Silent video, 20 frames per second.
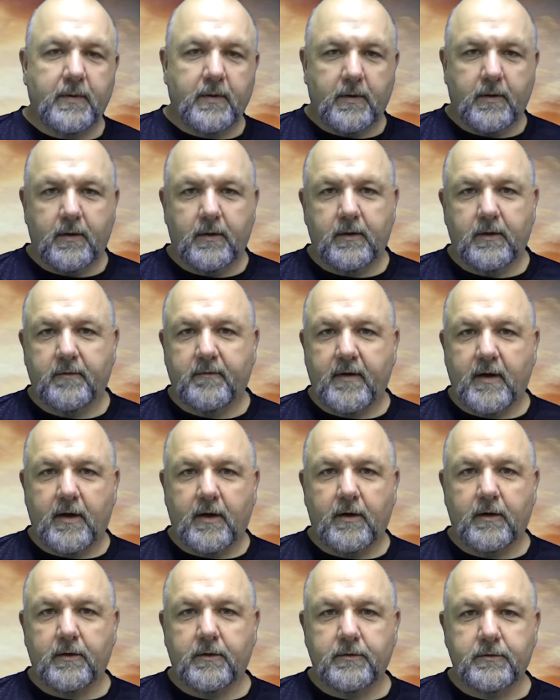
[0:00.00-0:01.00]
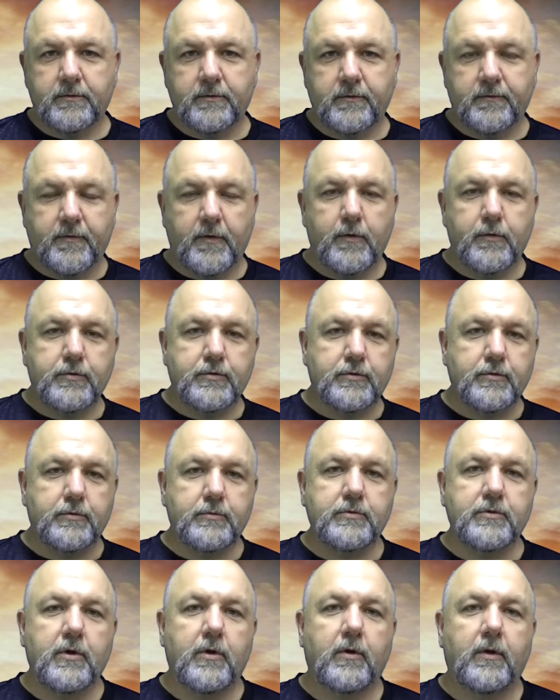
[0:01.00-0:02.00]
part of our
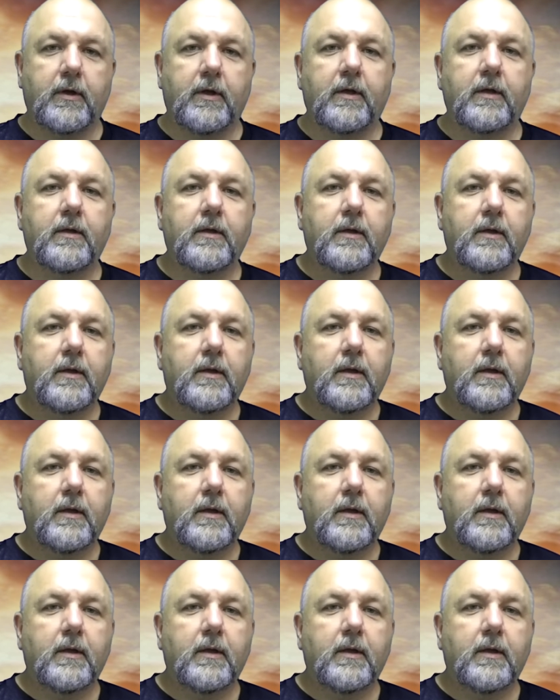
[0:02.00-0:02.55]
devotional journey,